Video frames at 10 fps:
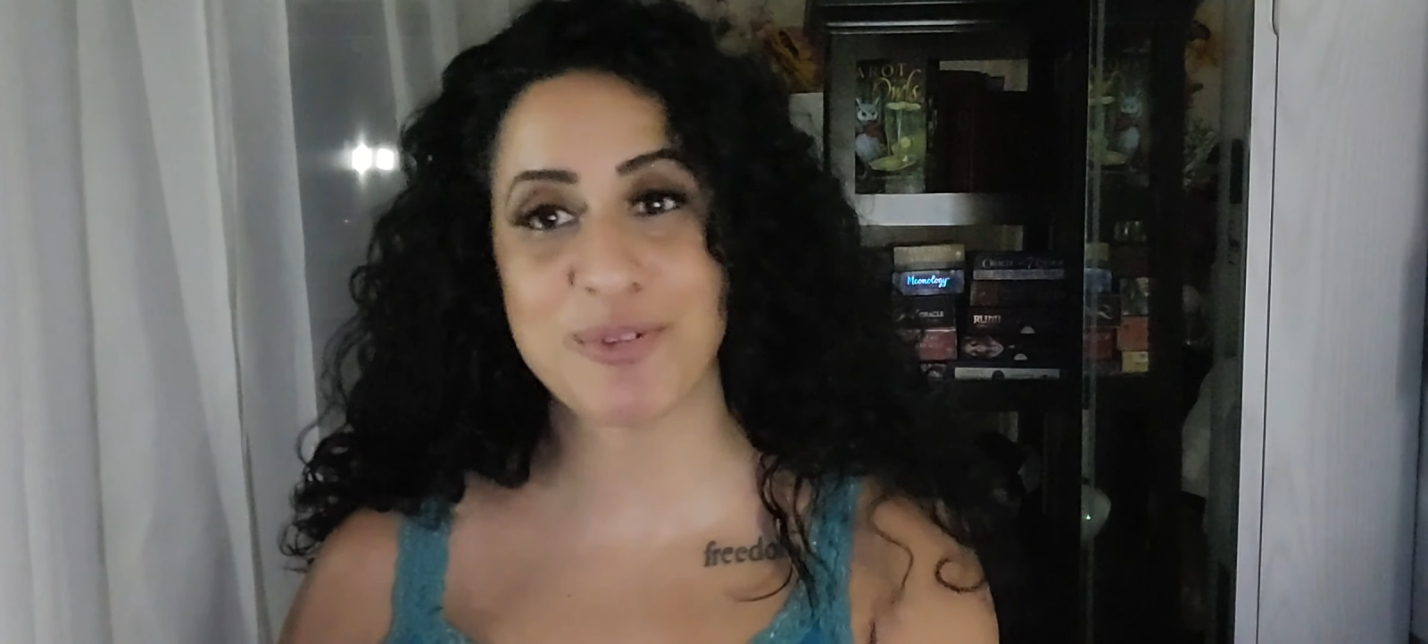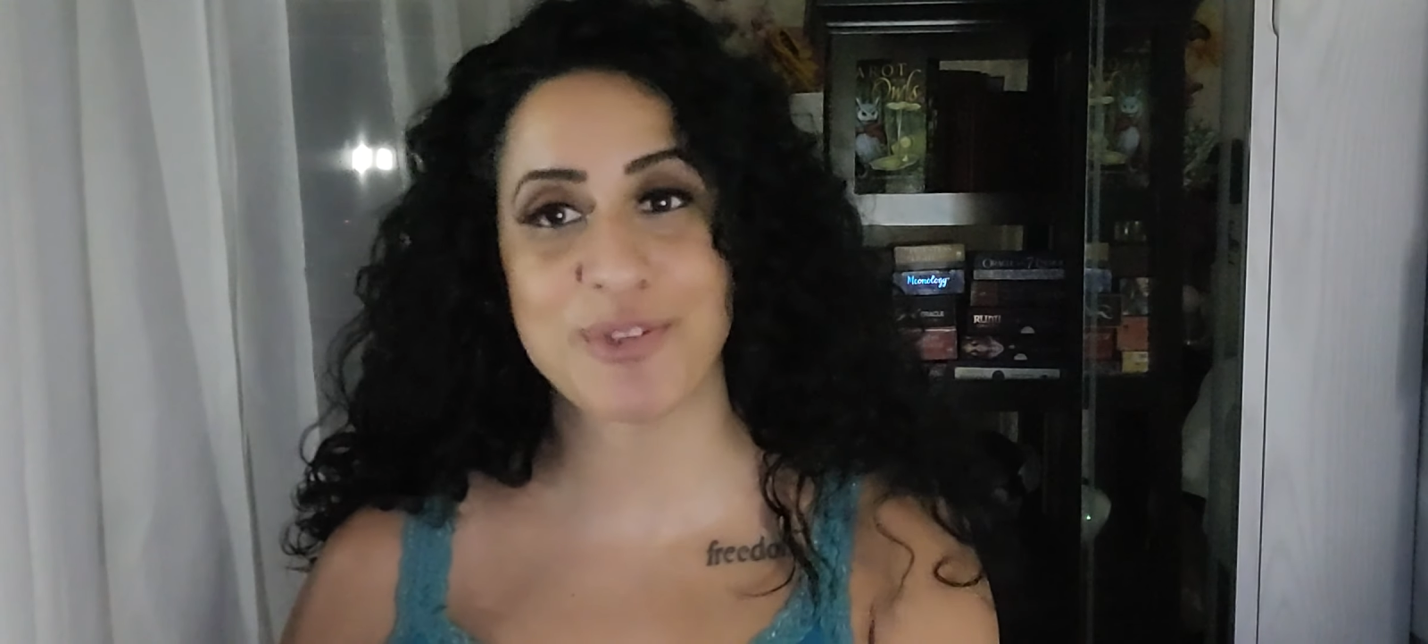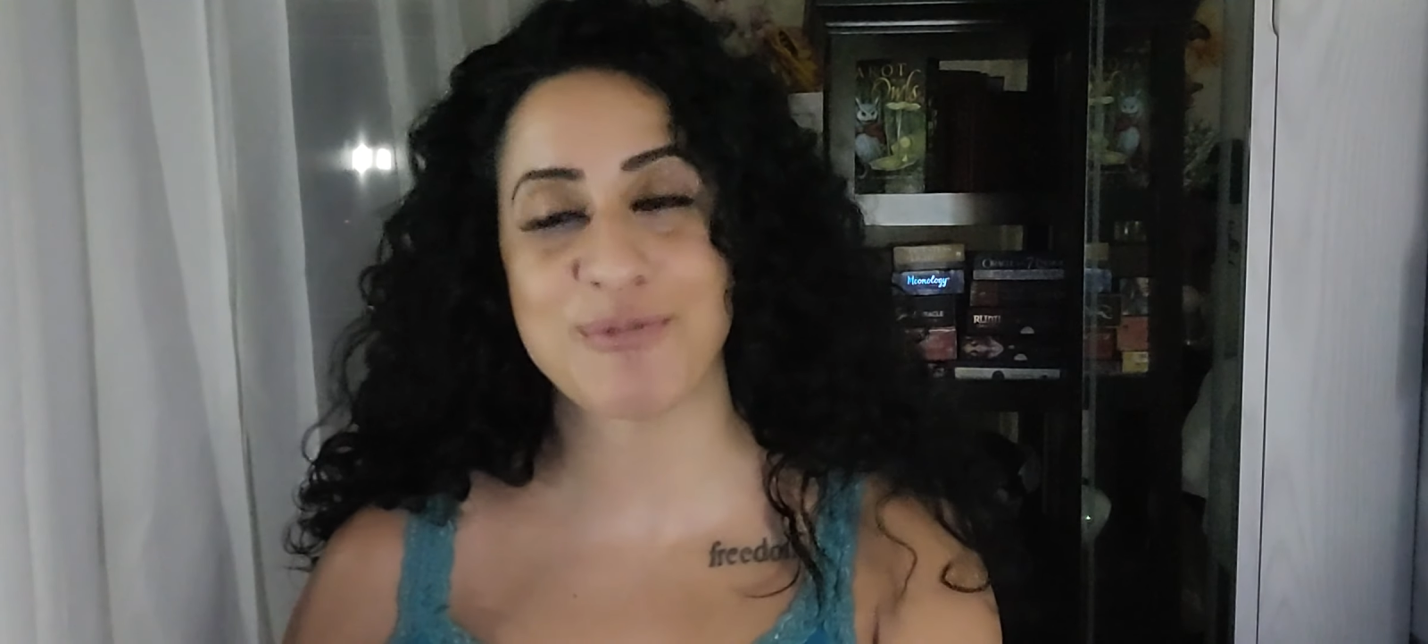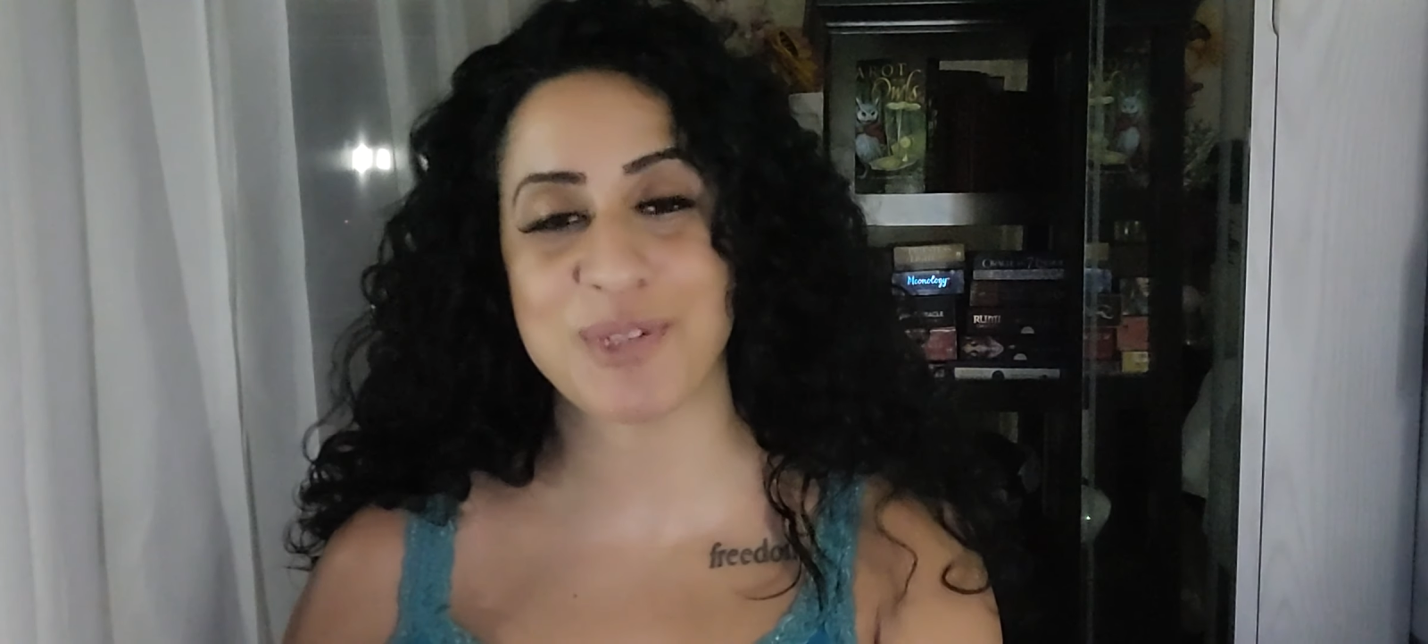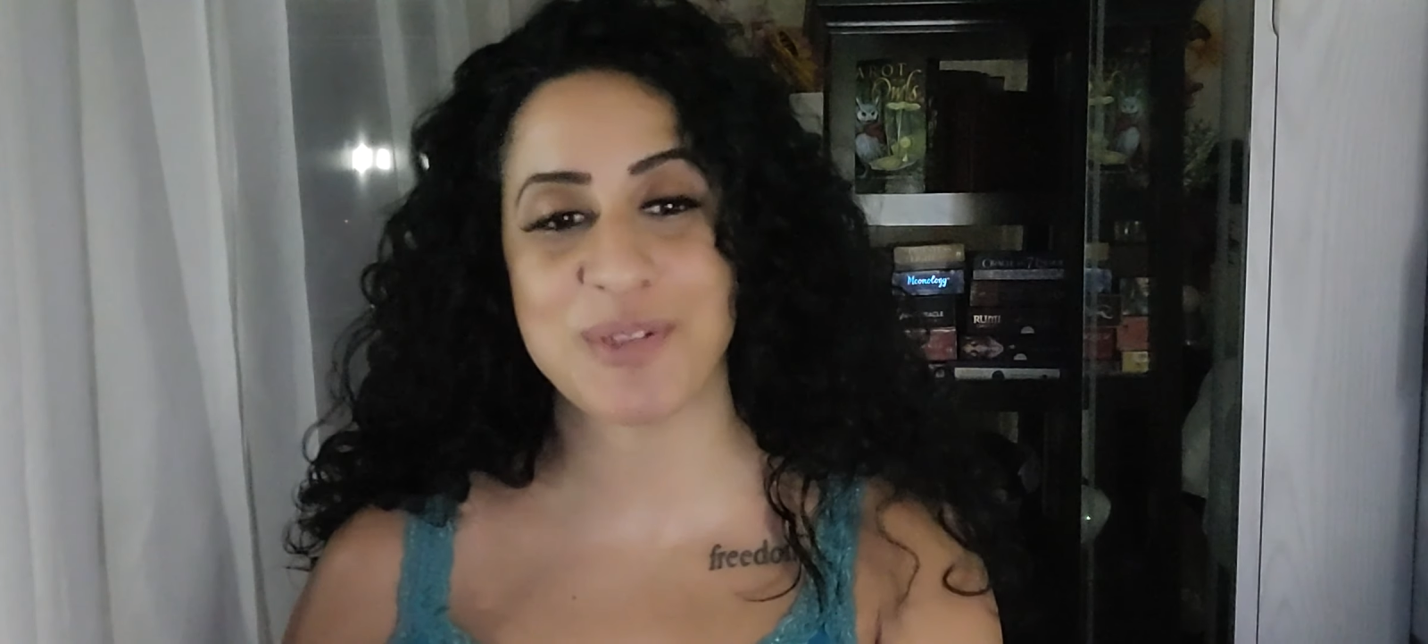
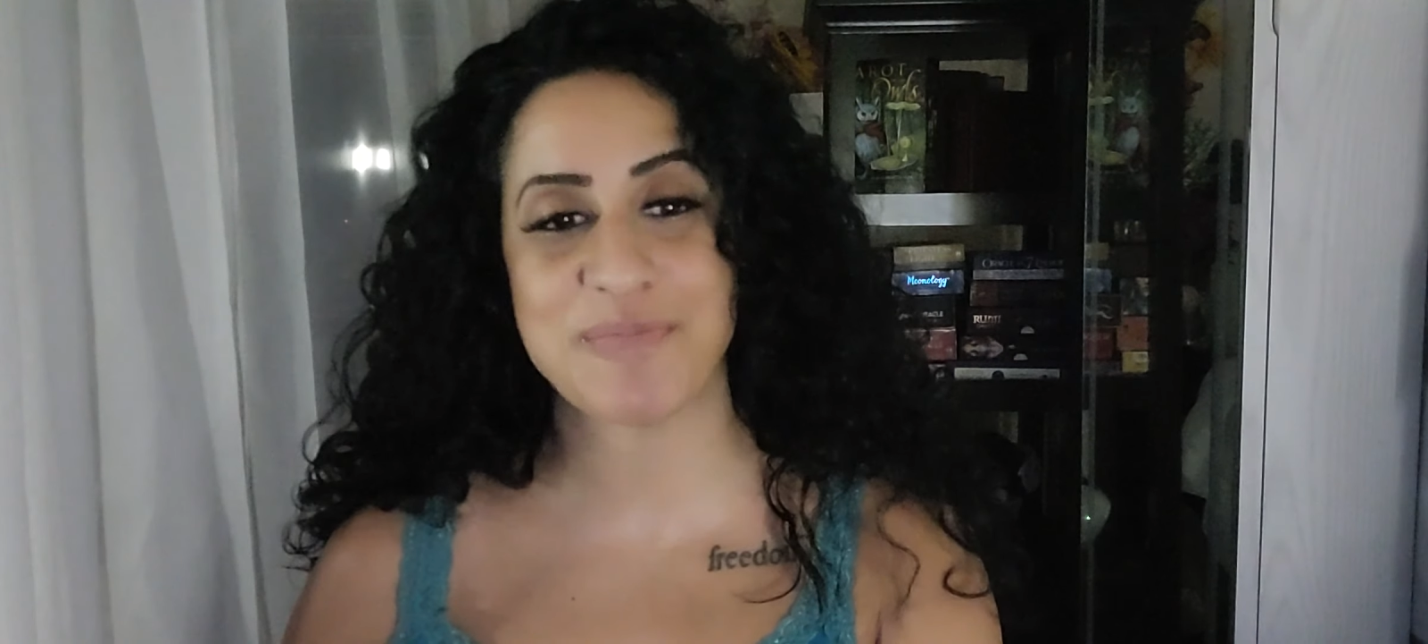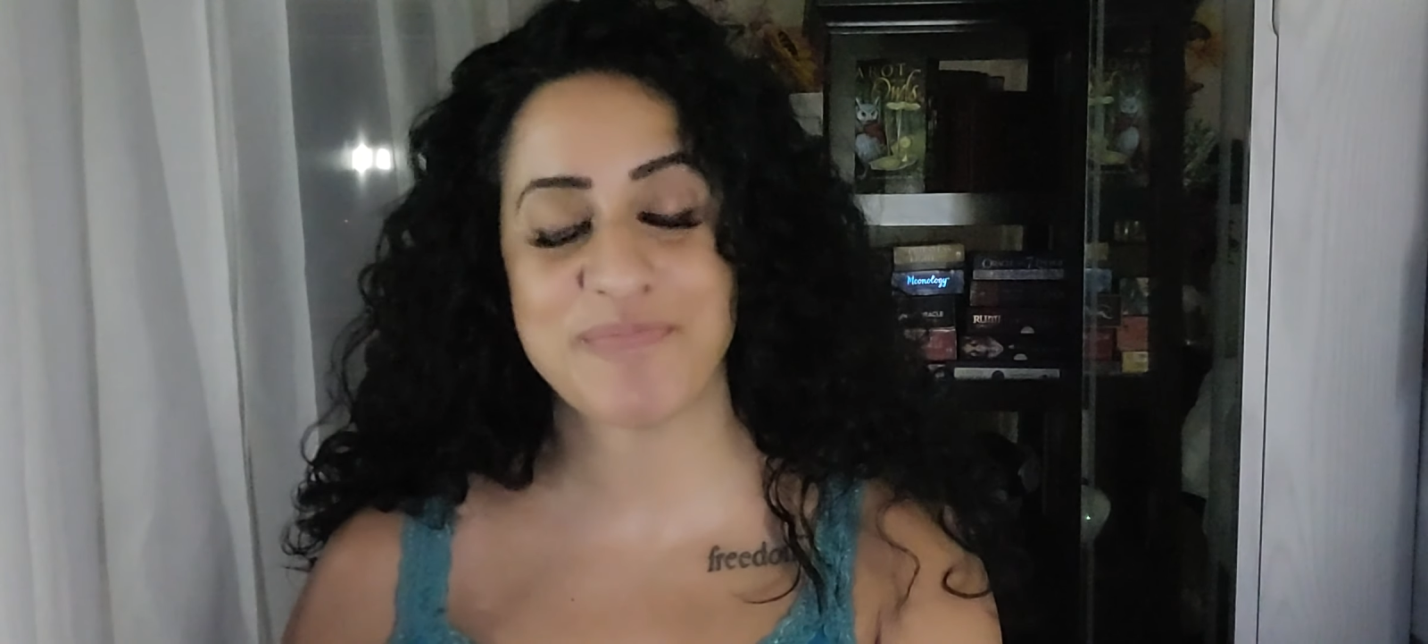with me.